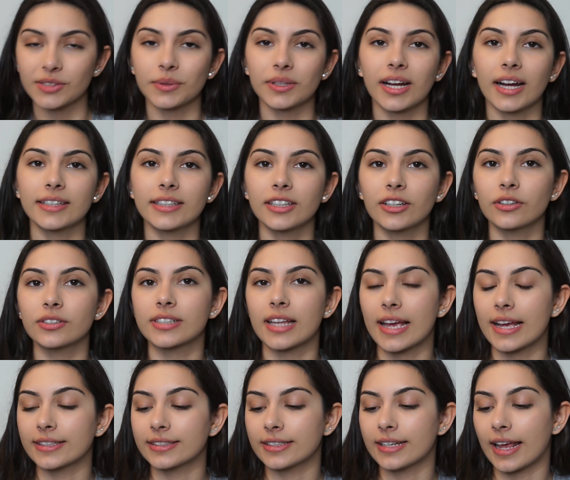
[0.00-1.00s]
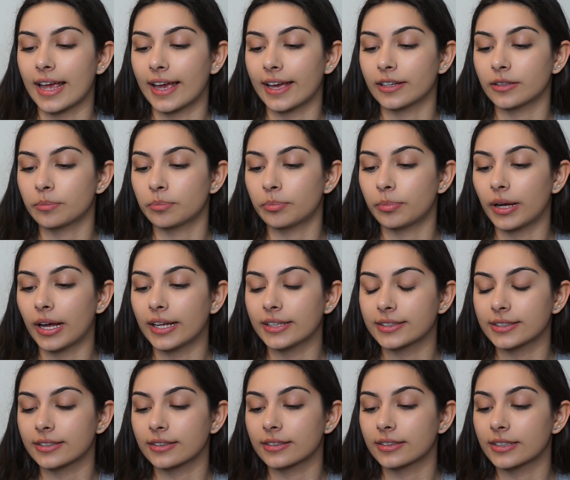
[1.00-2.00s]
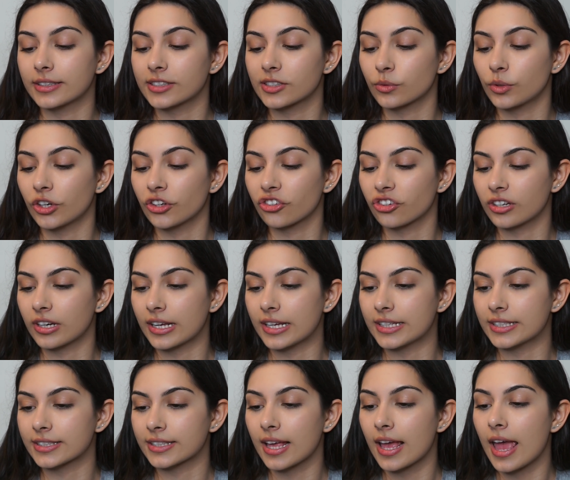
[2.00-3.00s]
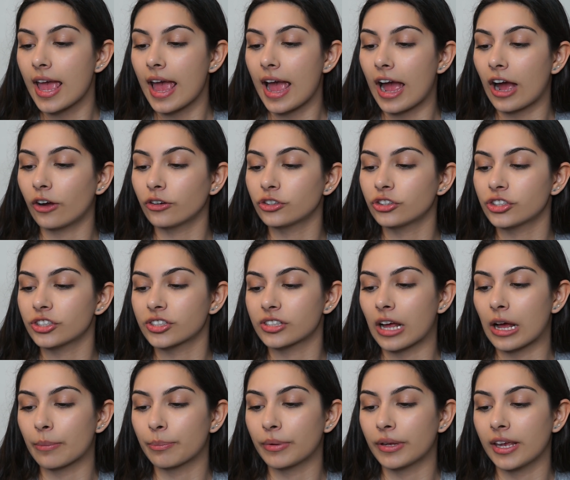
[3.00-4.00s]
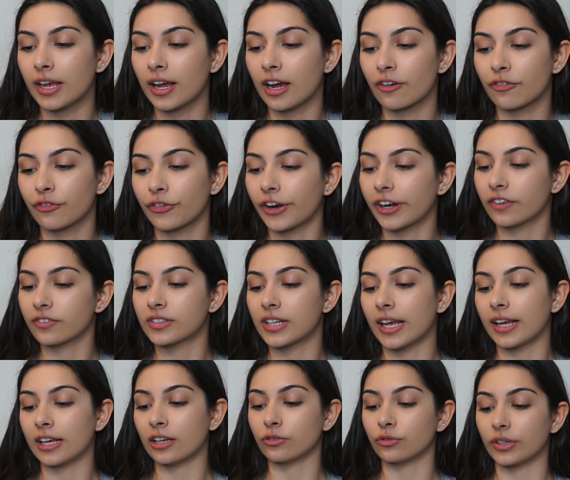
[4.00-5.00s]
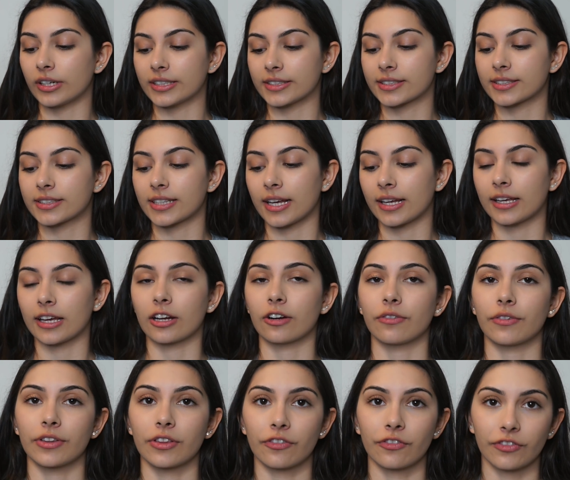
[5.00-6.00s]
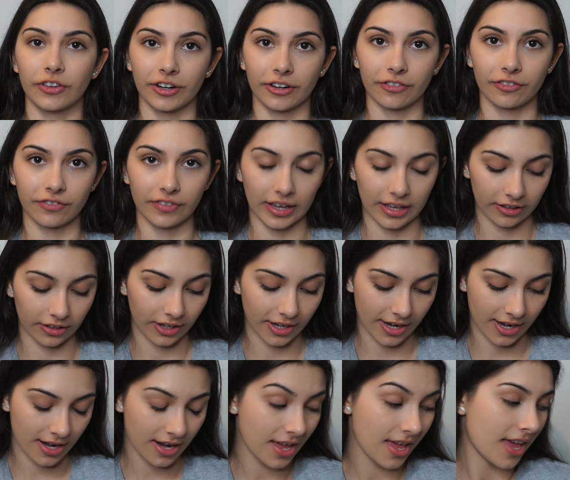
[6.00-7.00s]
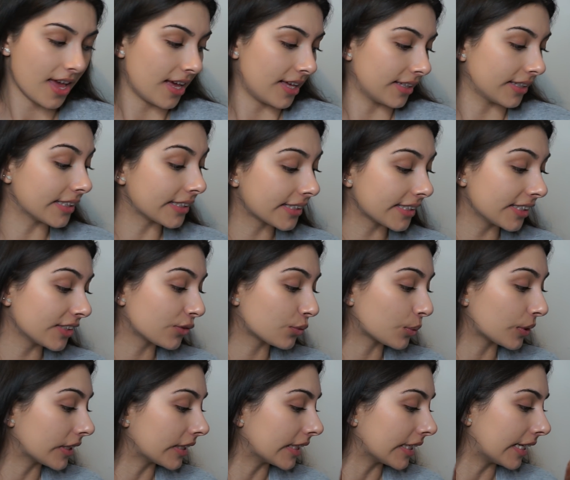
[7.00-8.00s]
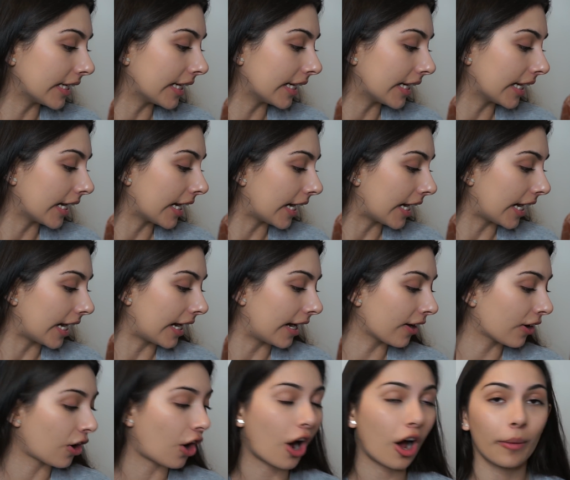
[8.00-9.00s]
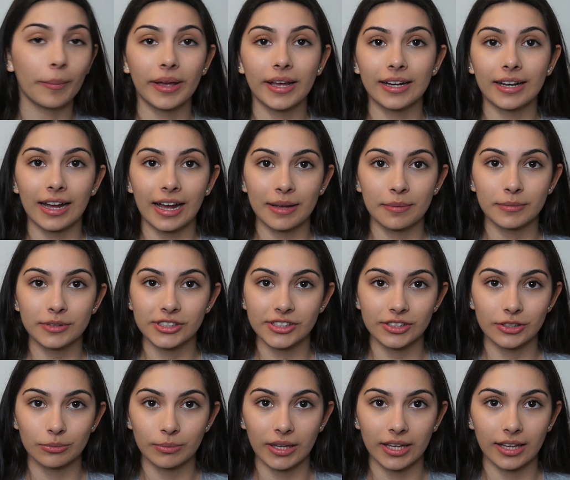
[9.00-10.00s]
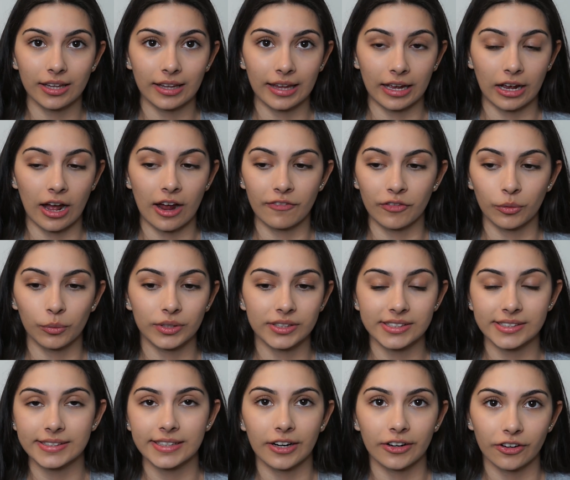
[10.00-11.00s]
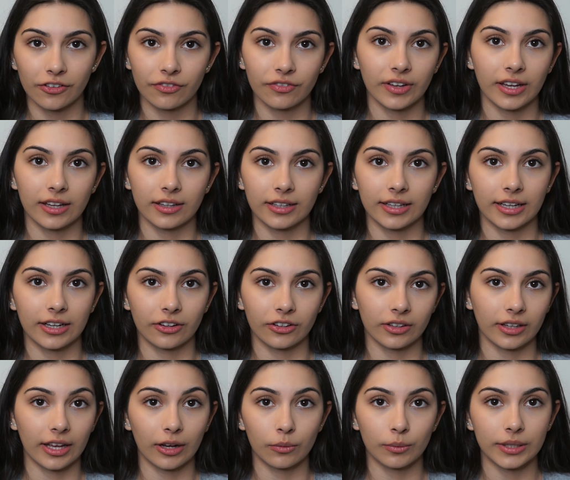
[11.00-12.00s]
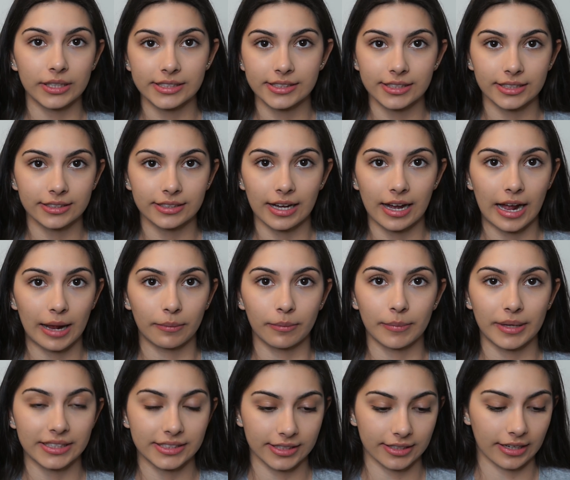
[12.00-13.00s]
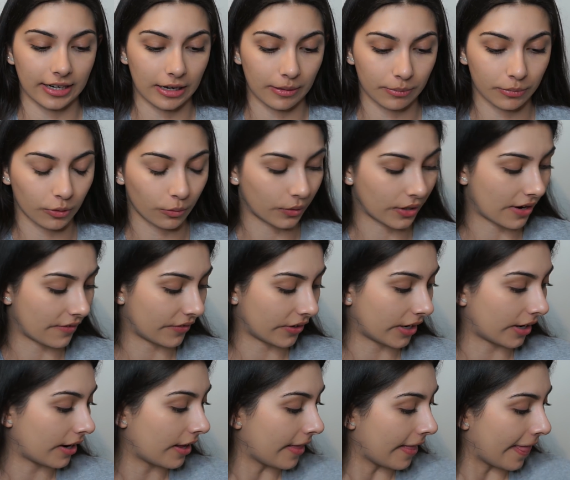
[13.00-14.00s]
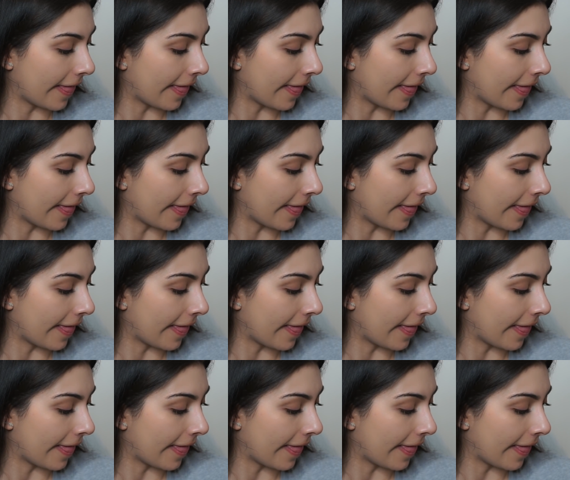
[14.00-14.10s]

one kind of goes hand in hand but this question is how to stop being afraid of taking risks and get over the fear of failure. This is really common I'm assuming like everyone's scared of failing or like wasting time and messing up or whatever